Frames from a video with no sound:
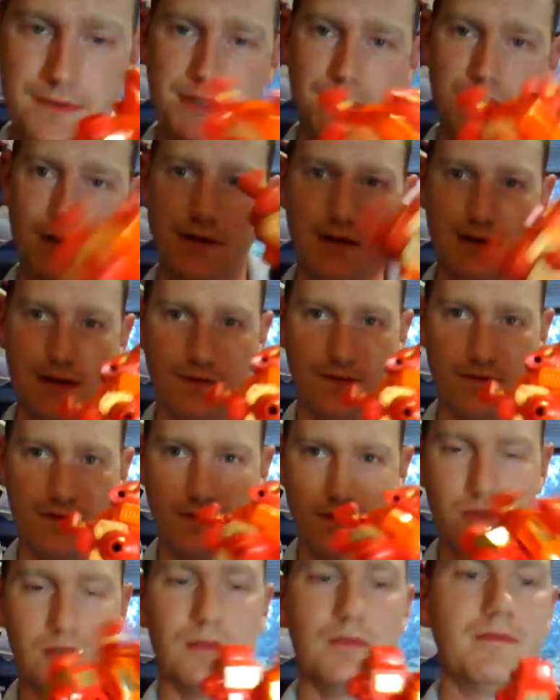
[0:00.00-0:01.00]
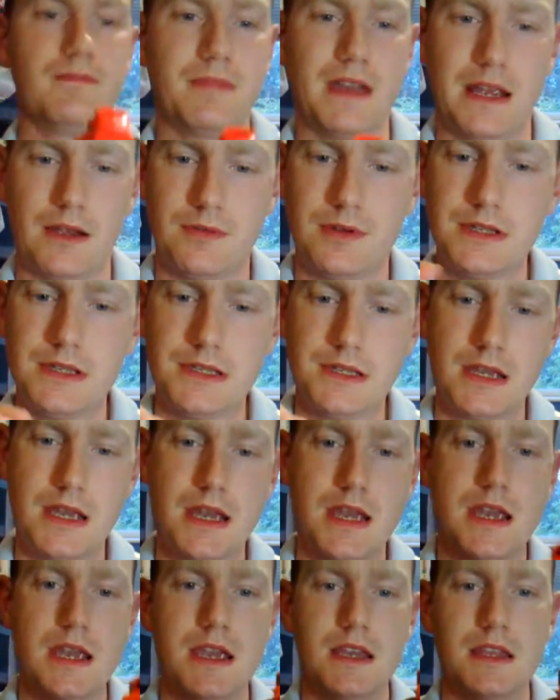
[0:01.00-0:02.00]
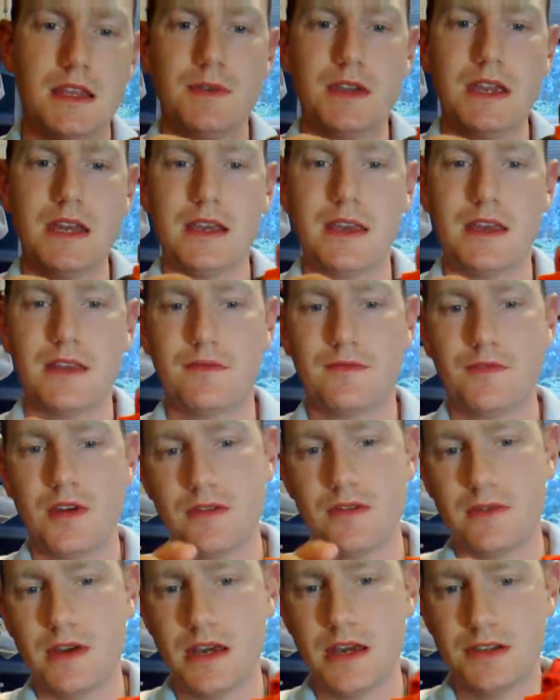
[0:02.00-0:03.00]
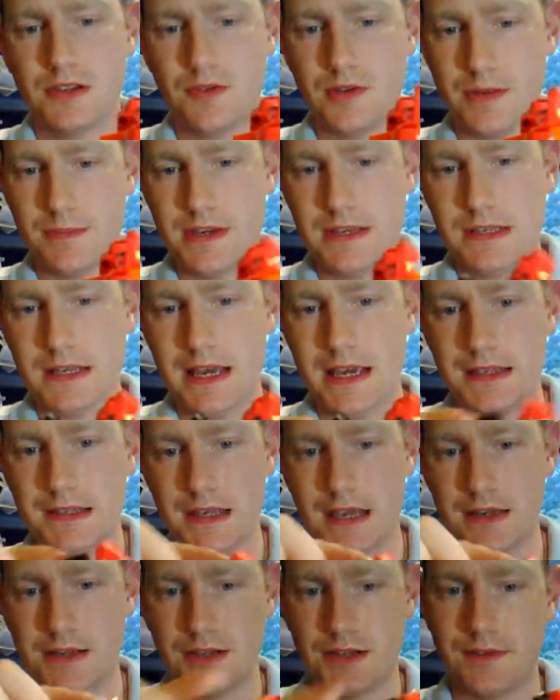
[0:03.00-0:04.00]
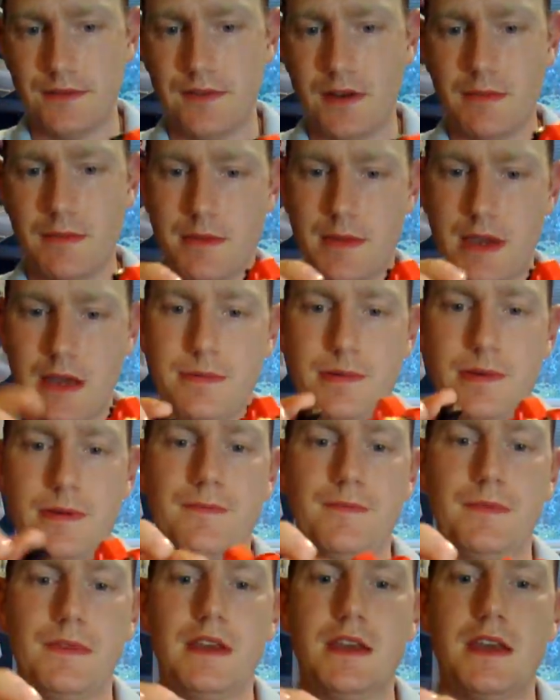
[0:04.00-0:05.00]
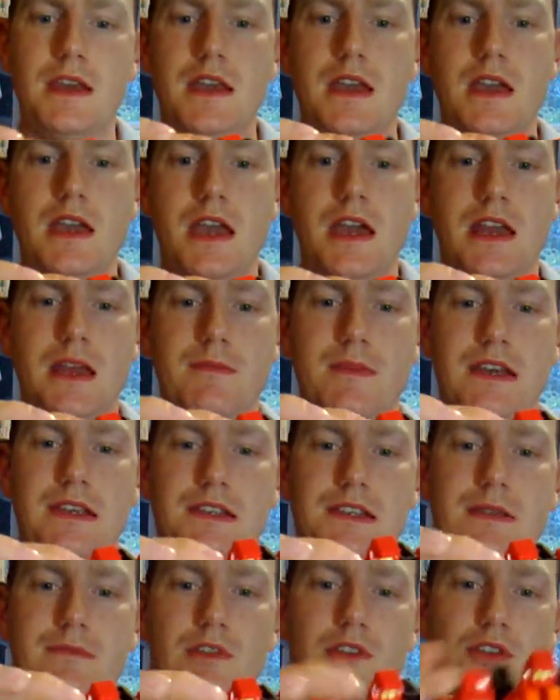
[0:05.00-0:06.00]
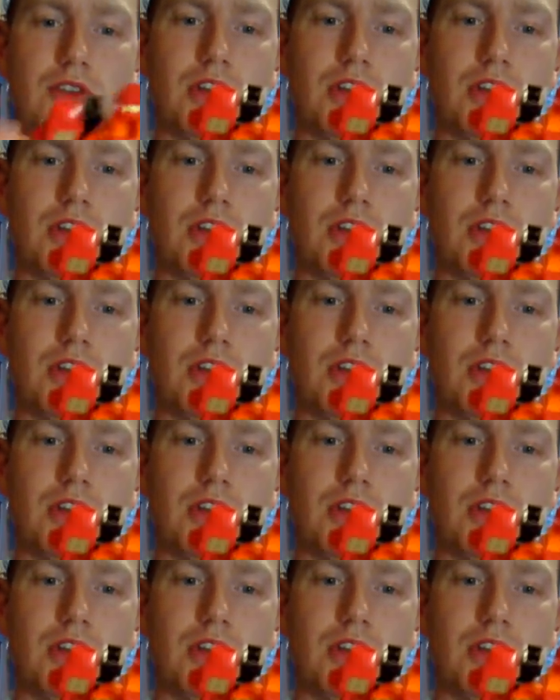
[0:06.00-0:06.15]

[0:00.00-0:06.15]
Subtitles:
stiff so it doesn't fall backwards. Then we're going to get the beast legs and just flip them up. And it makes